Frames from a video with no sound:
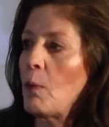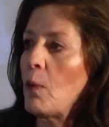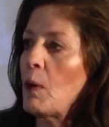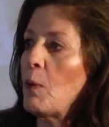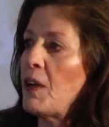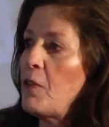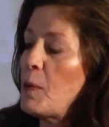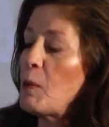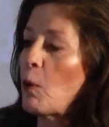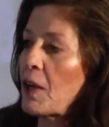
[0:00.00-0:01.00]
what have you
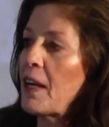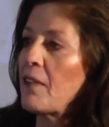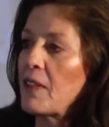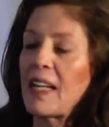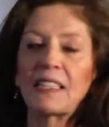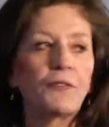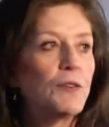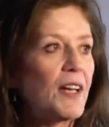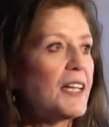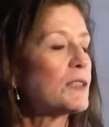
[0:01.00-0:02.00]
been working on the last
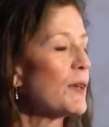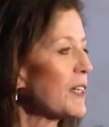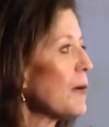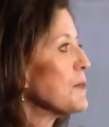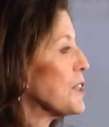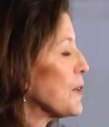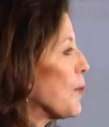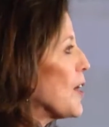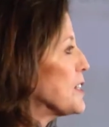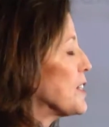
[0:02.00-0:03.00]
few days when it comes to the
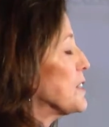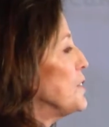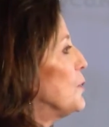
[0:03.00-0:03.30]
project?